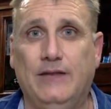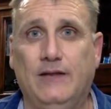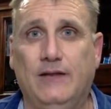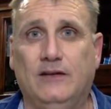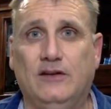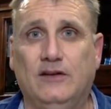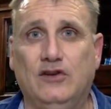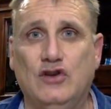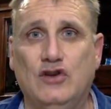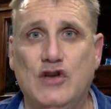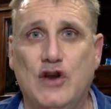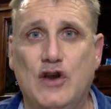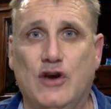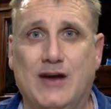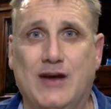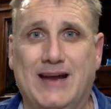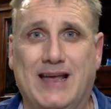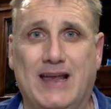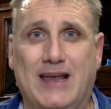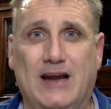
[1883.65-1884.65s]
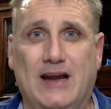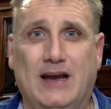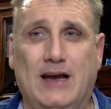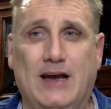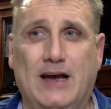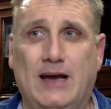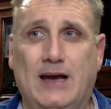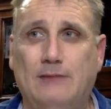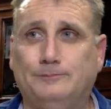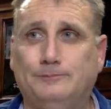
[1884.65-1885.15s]
This is the year you're going to get it
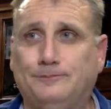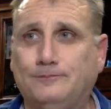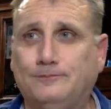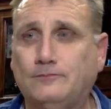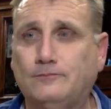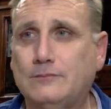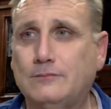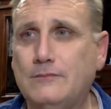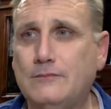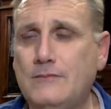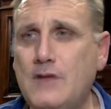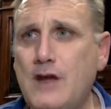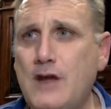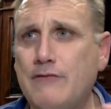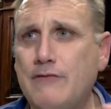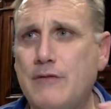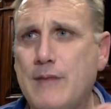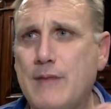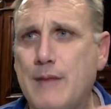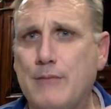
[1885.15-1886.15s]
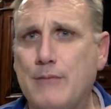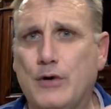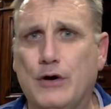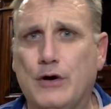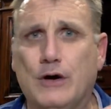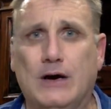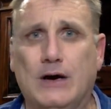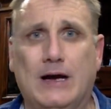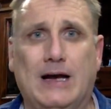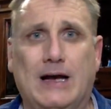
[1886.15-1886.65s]
done.
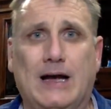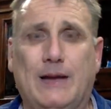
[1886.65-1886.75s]
Remember,